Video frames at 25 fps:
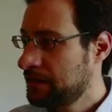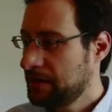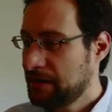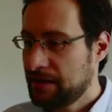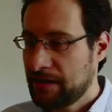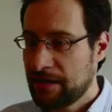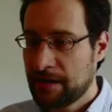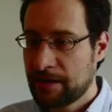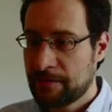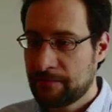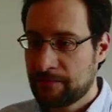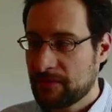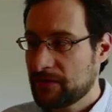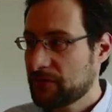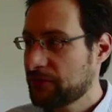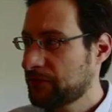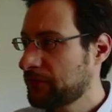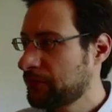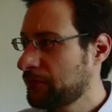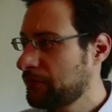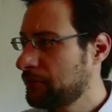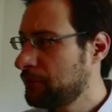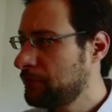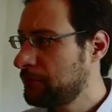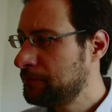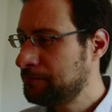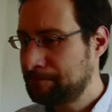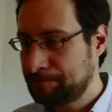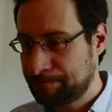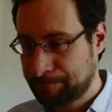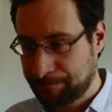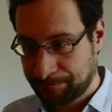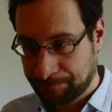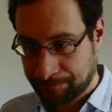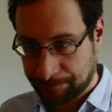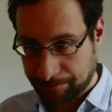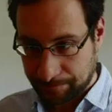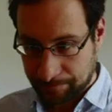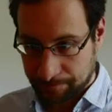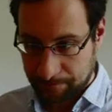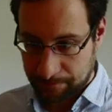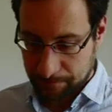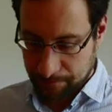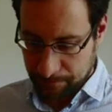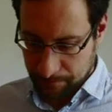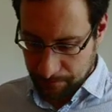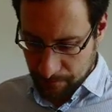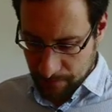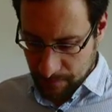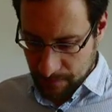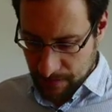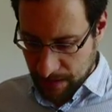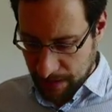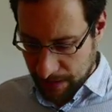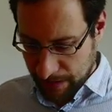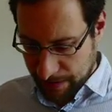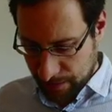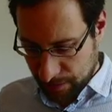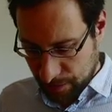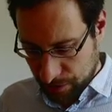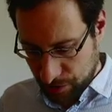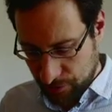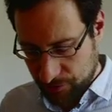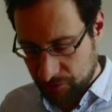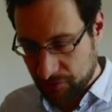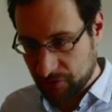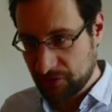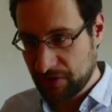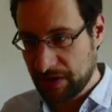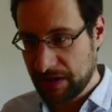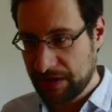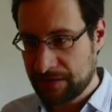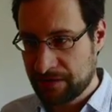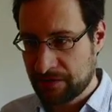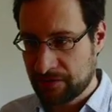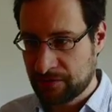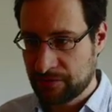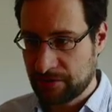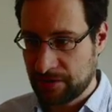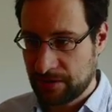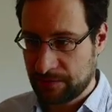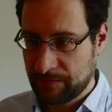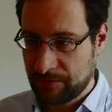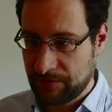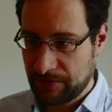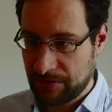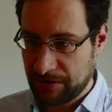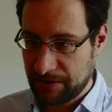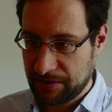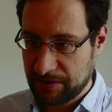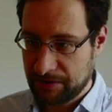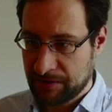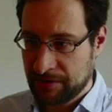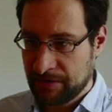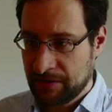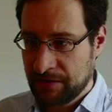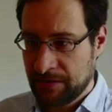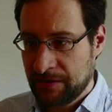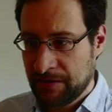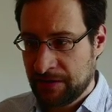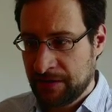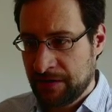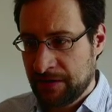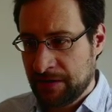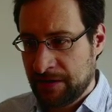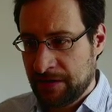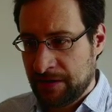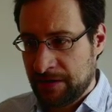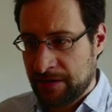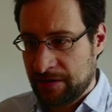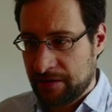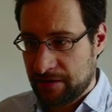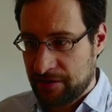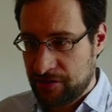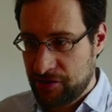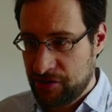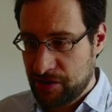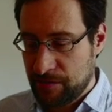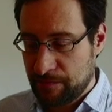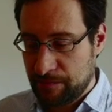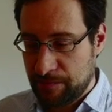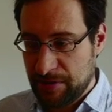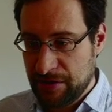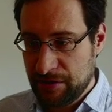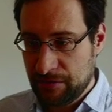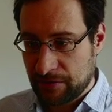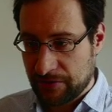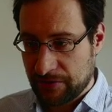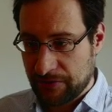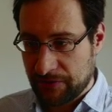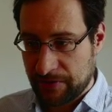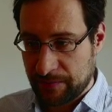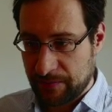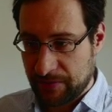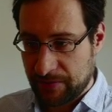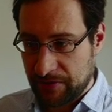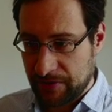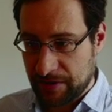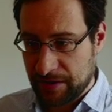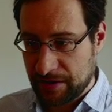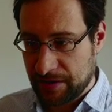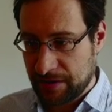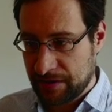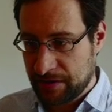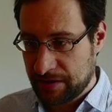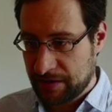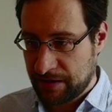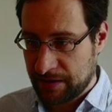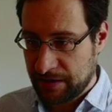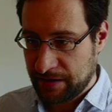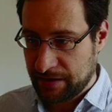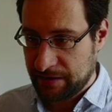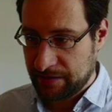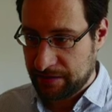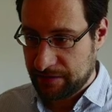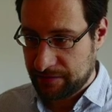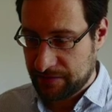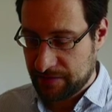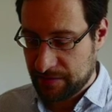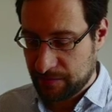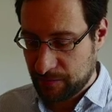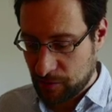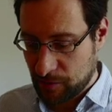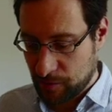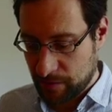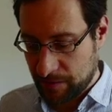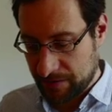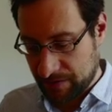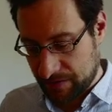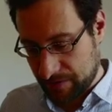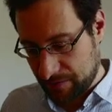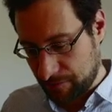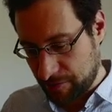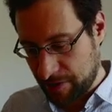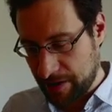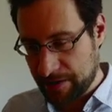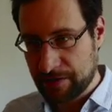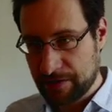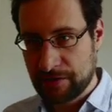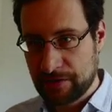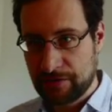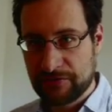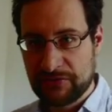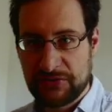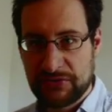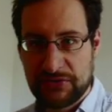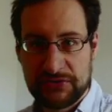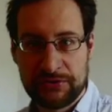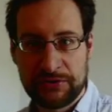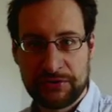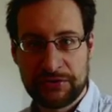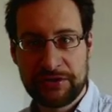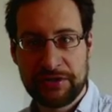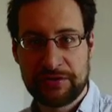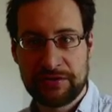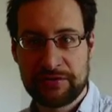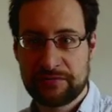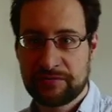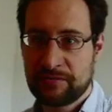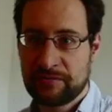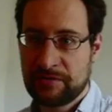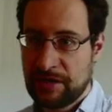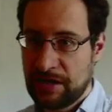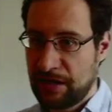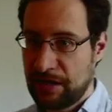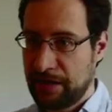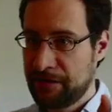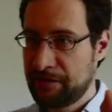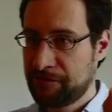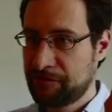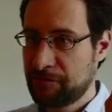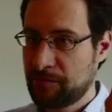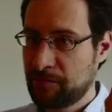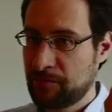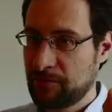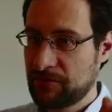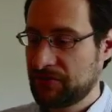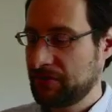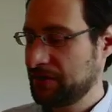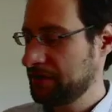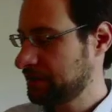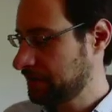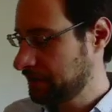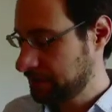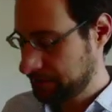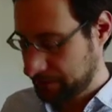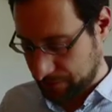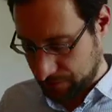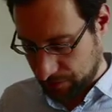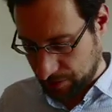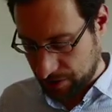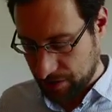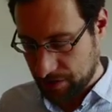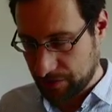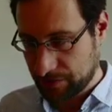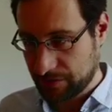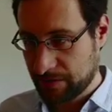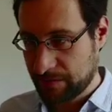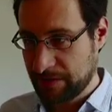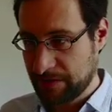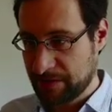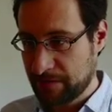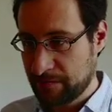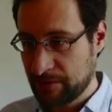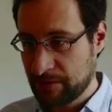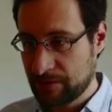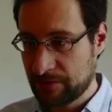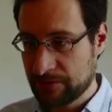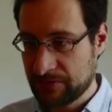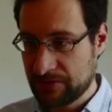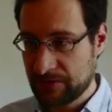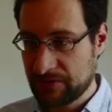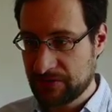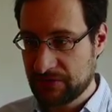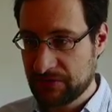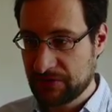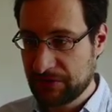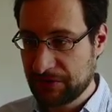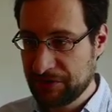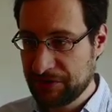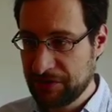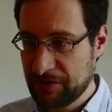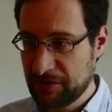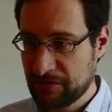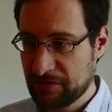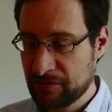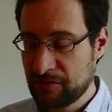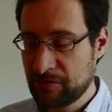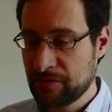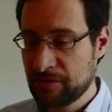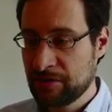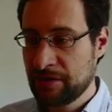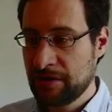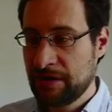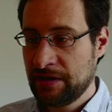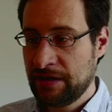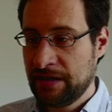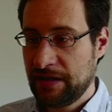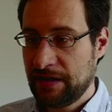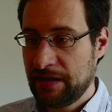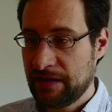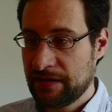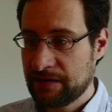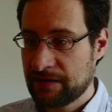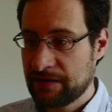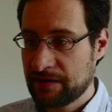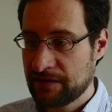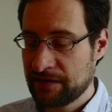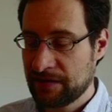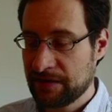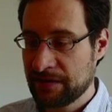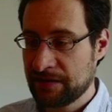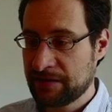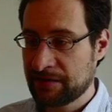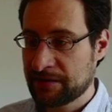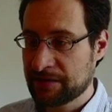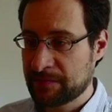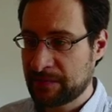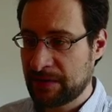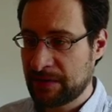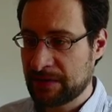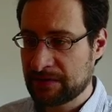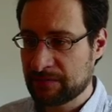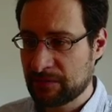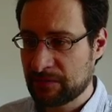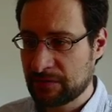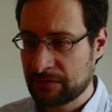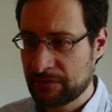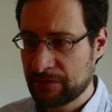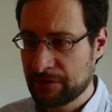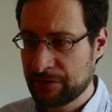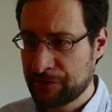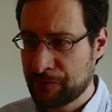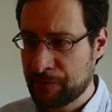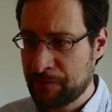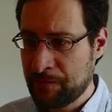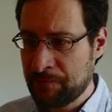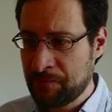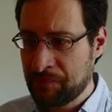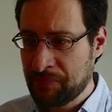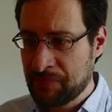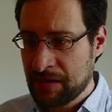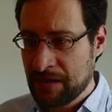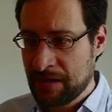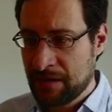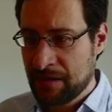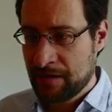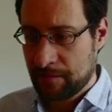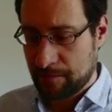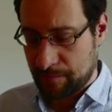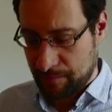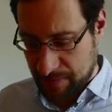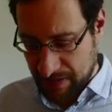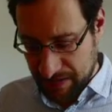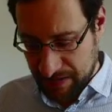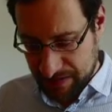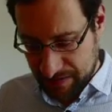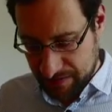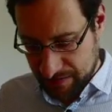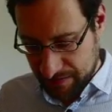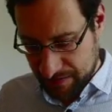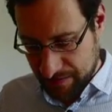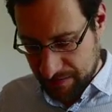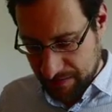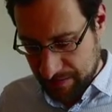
yeah, so I allowed data to update GMP or something, and I, the moment right now, this is not yet 100% fully automated because I still need to enter data's password for now. But